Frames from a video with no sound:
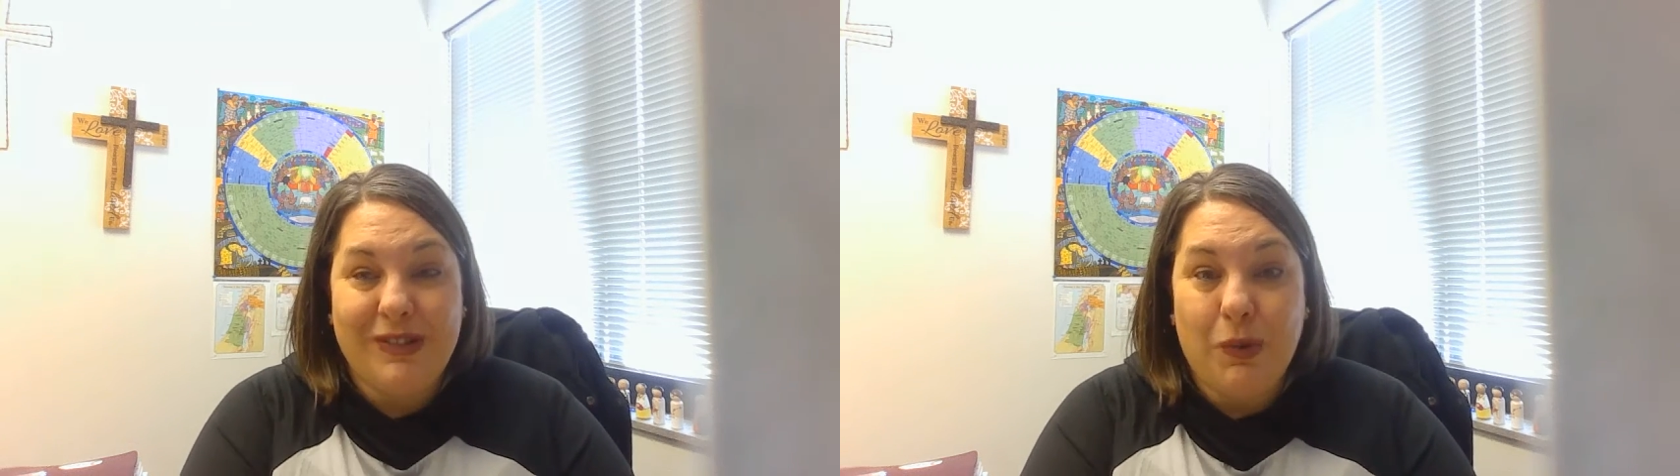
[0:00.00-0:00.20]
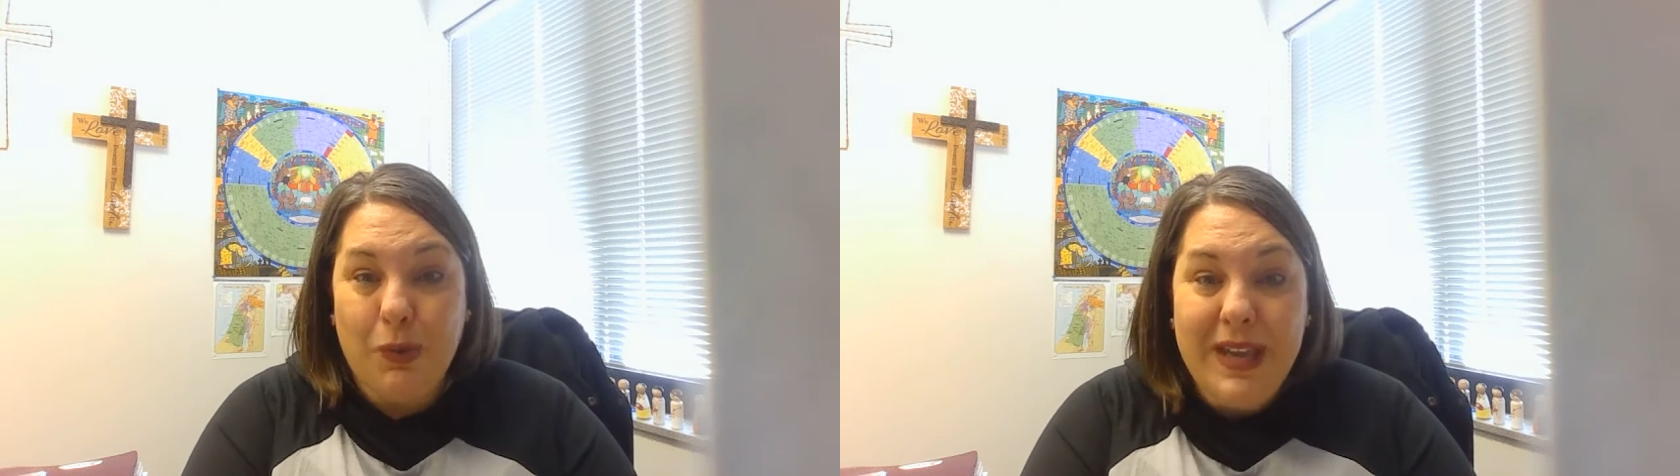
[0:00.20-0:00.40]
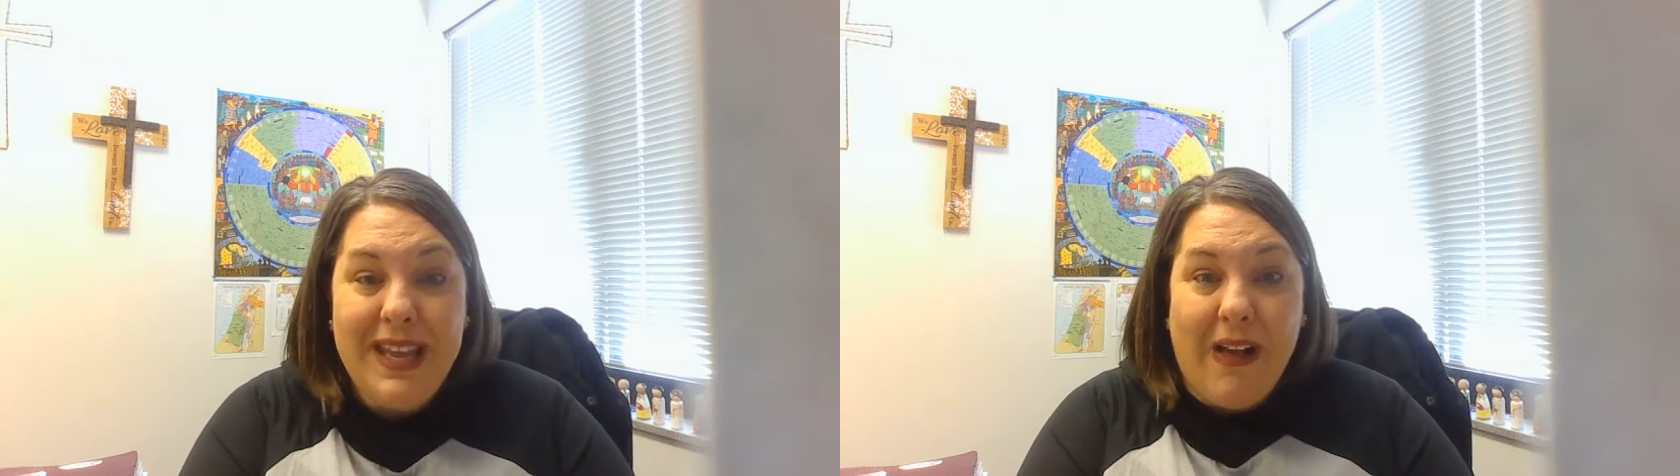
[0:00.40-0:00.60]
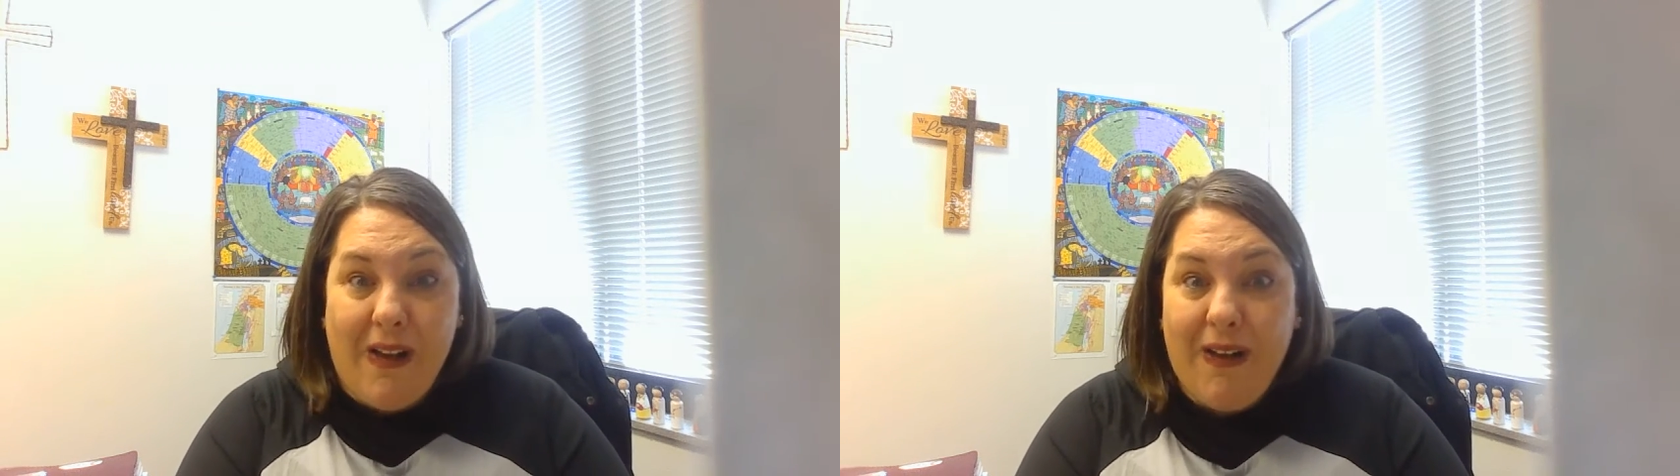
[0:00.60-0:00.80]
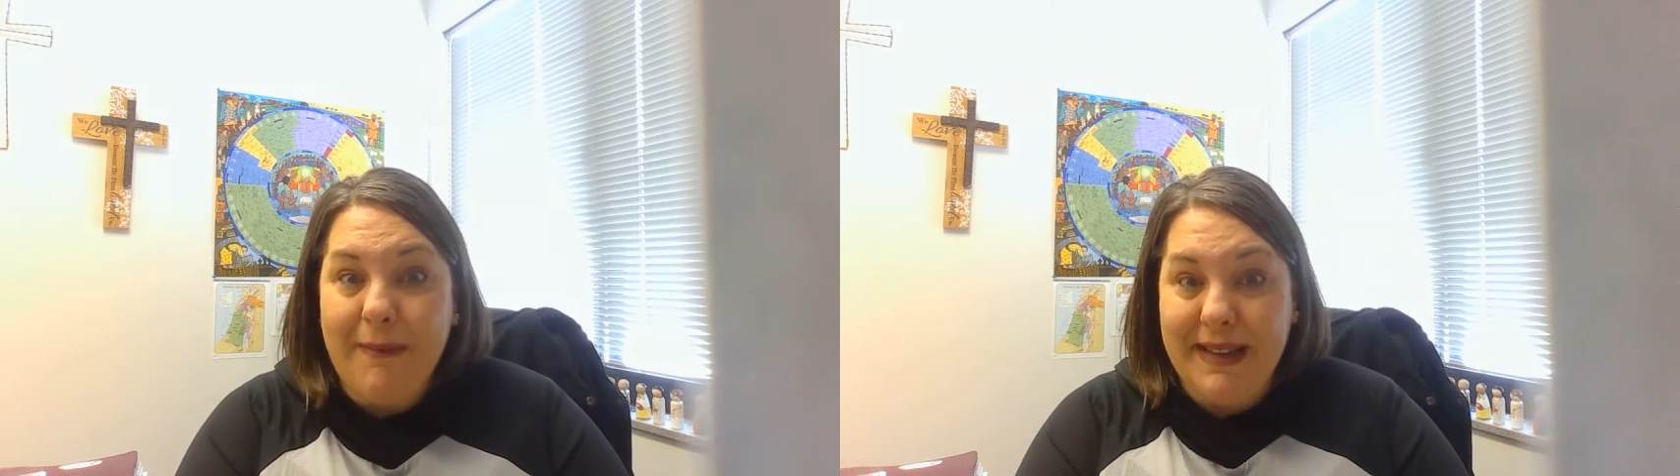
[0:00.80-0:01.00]
We
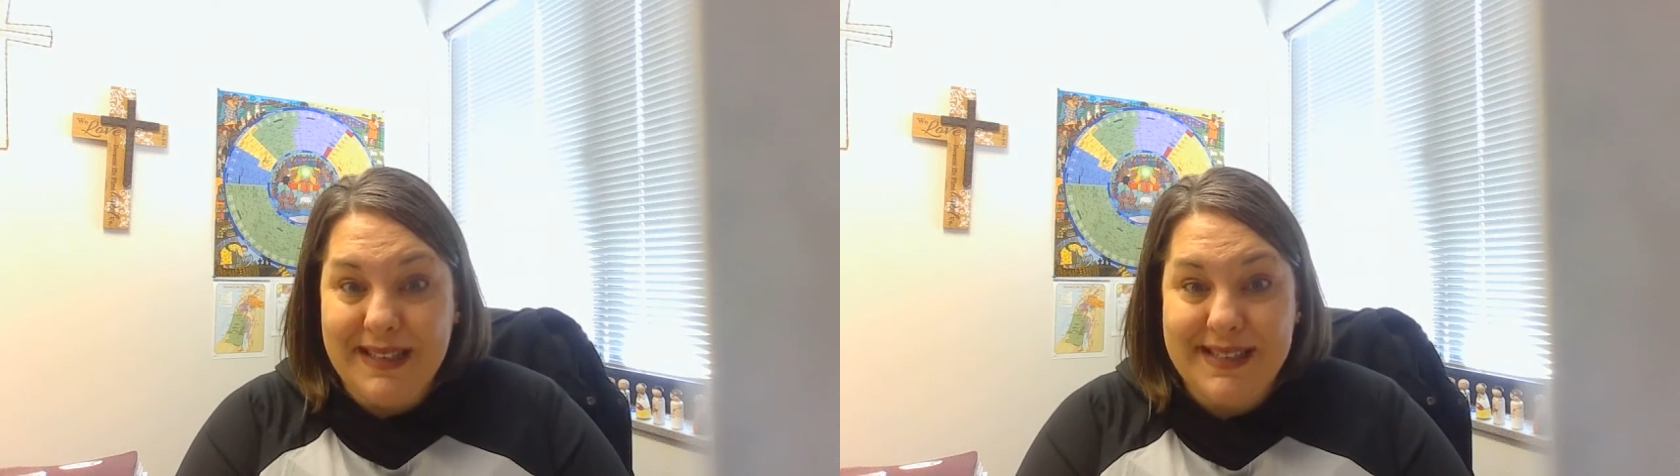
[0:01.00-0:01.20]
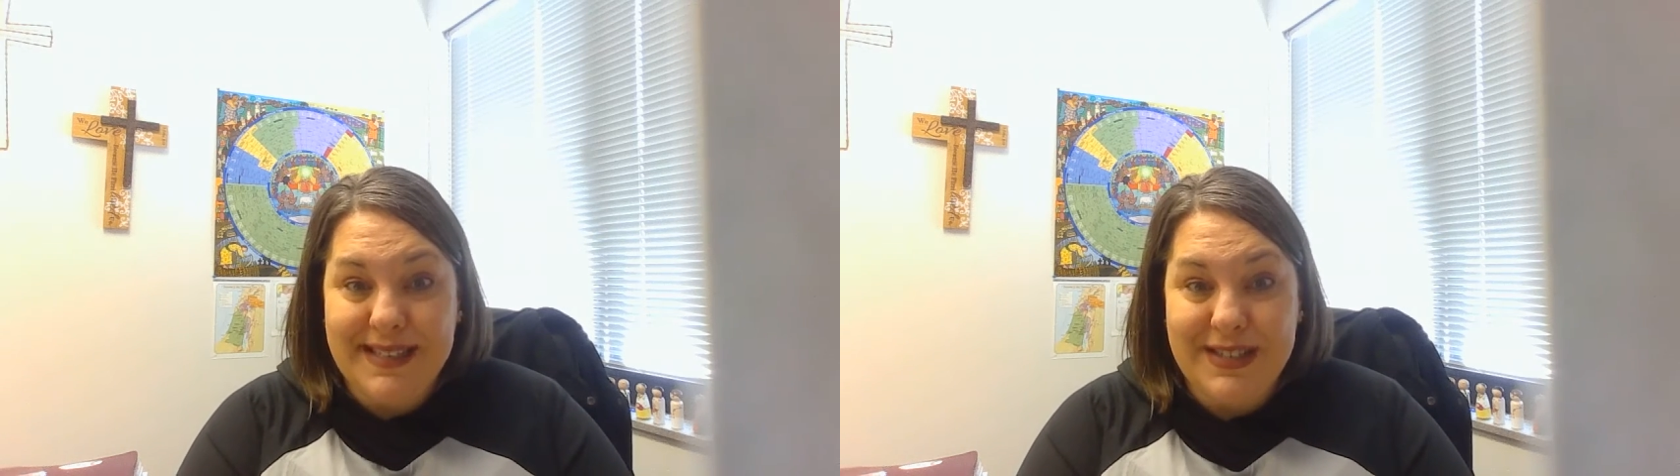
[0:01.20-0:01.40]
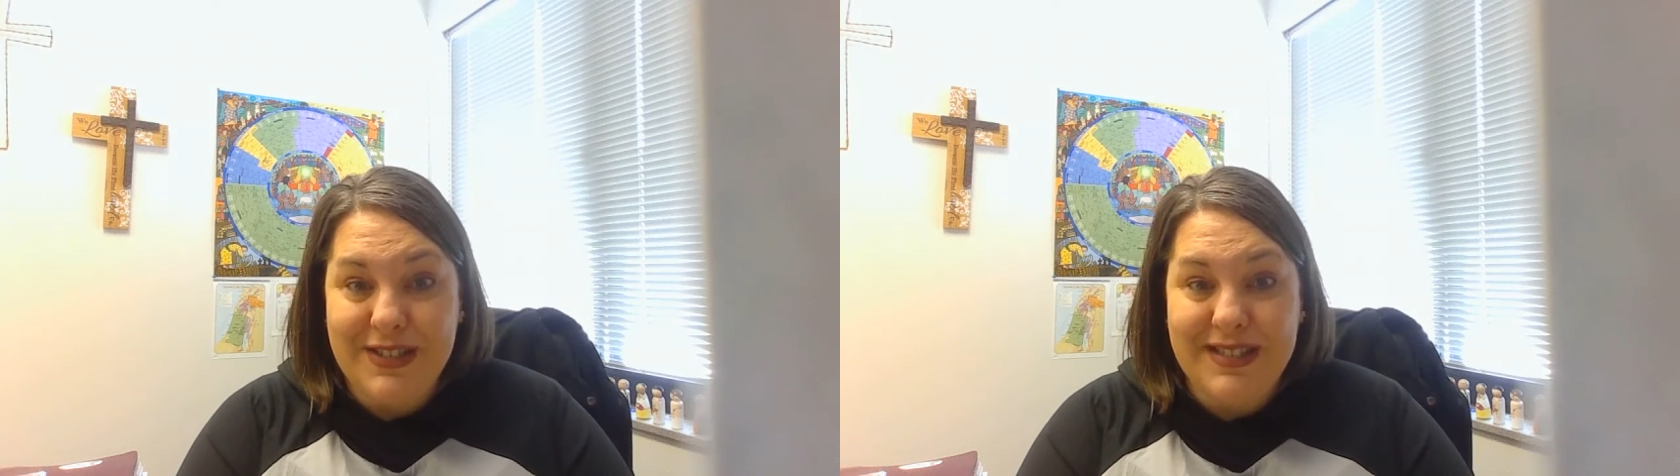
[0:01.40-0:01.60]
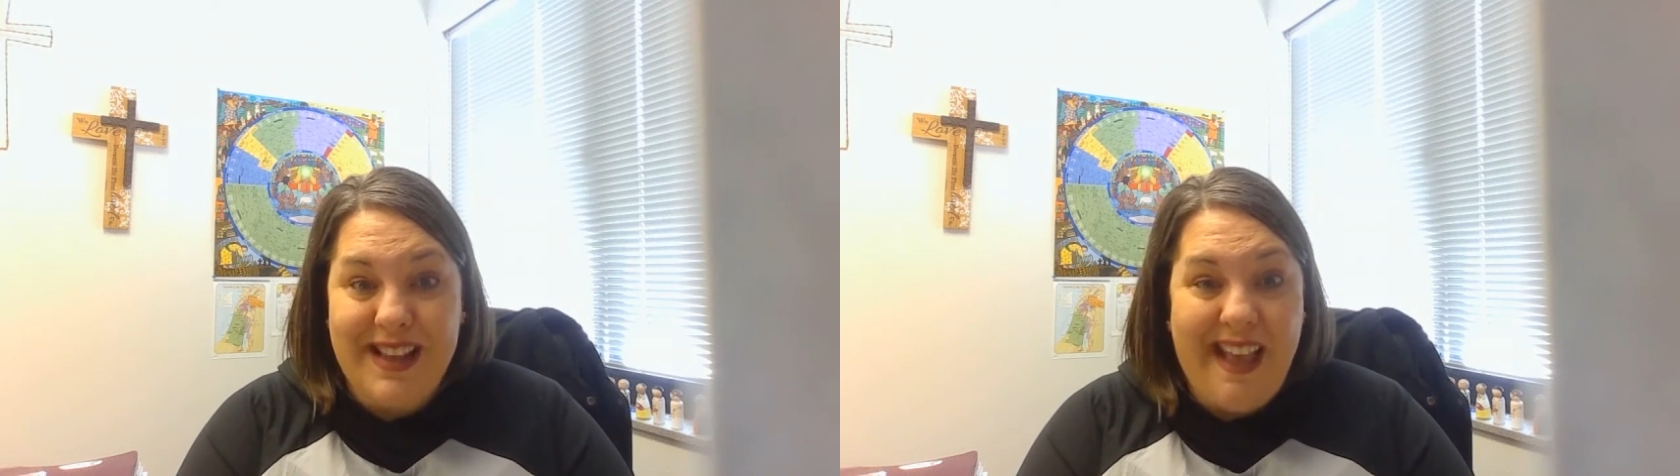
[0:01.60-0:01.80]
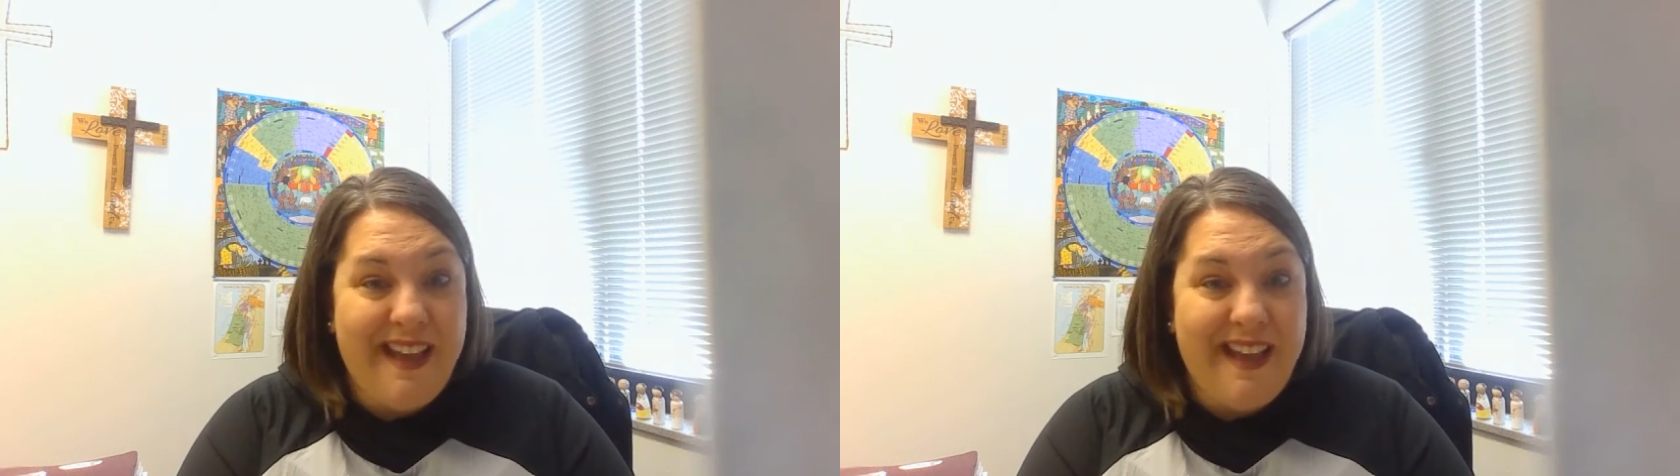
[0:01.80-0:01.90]
all make decisions